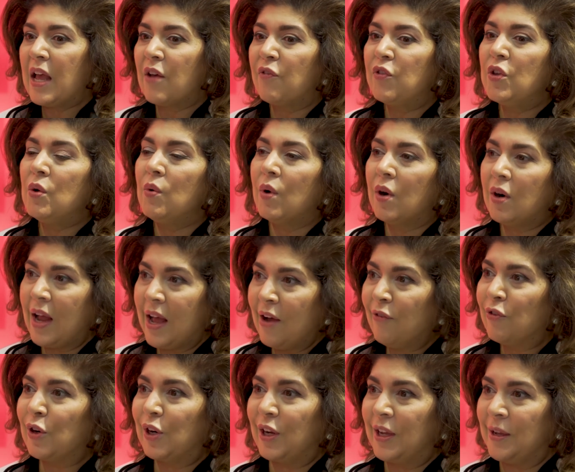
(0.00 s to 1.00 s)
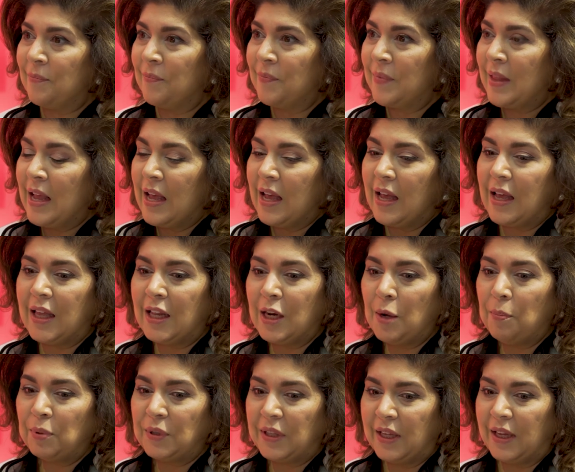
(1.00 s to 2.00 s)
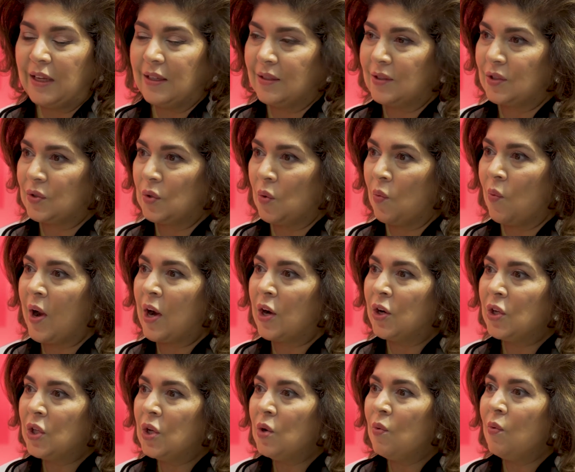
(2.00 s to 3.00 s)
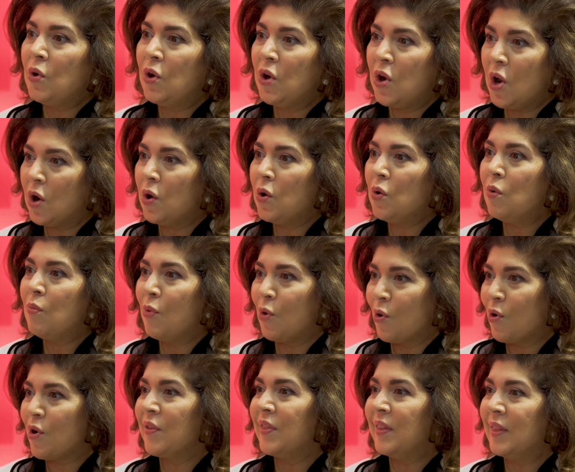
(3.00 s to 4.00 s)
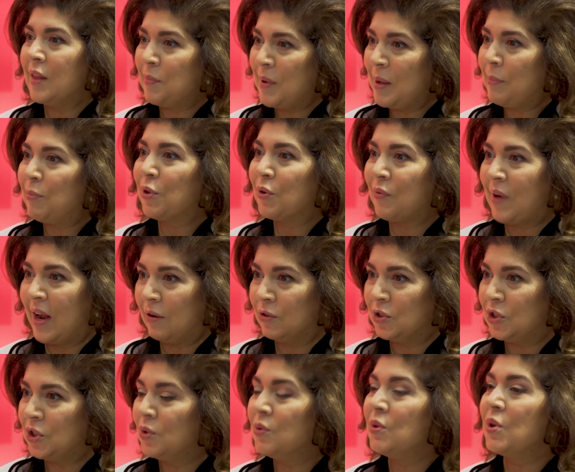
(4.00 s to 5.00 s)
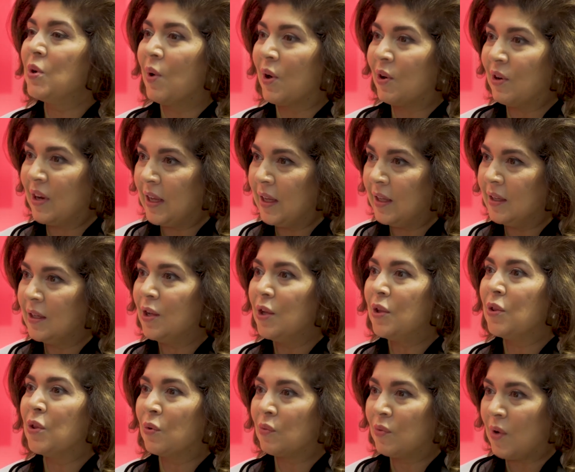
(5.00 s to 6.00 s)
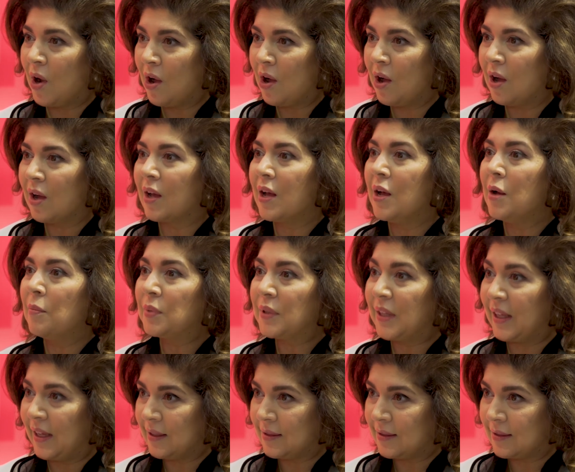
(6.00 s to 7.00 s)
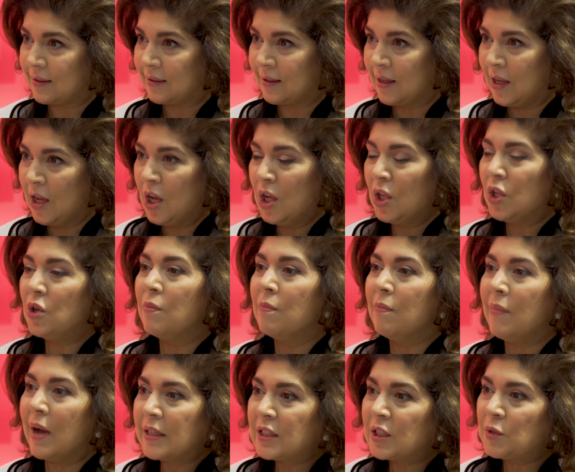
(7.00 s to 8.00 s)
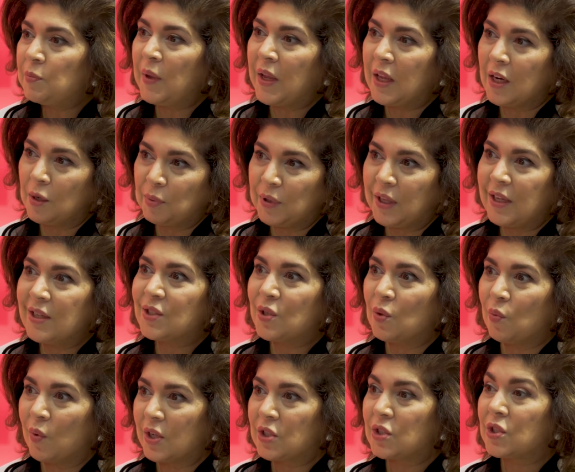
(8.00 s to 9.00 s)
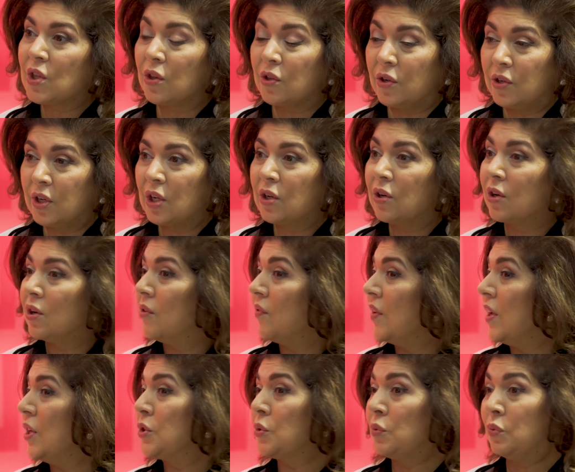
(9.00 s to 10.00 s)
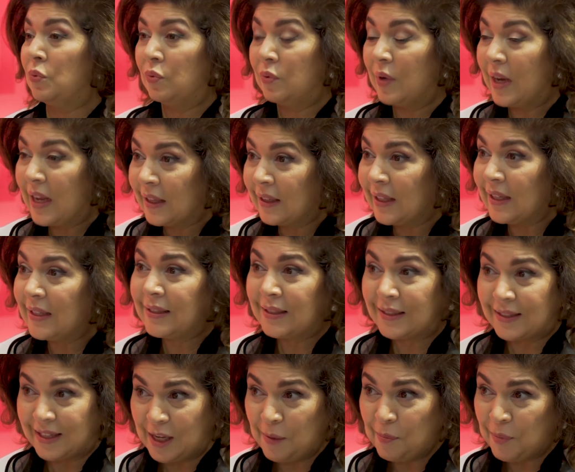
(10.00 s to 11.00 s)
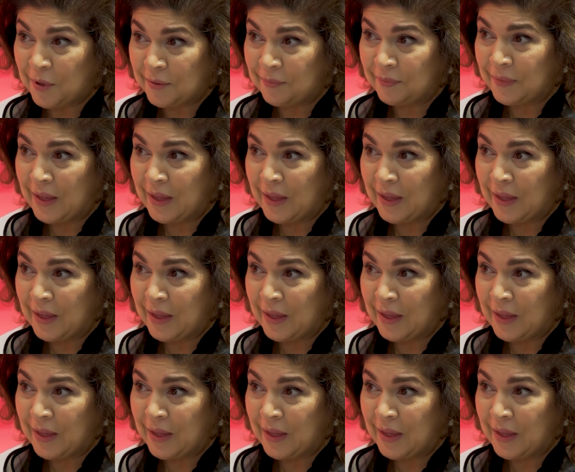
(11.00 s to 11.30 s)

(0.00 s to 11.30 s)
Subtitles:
if you are ever in a place where you know more than the people around you, you are in the wrong place. You must be in a place in which the learning curve is really steep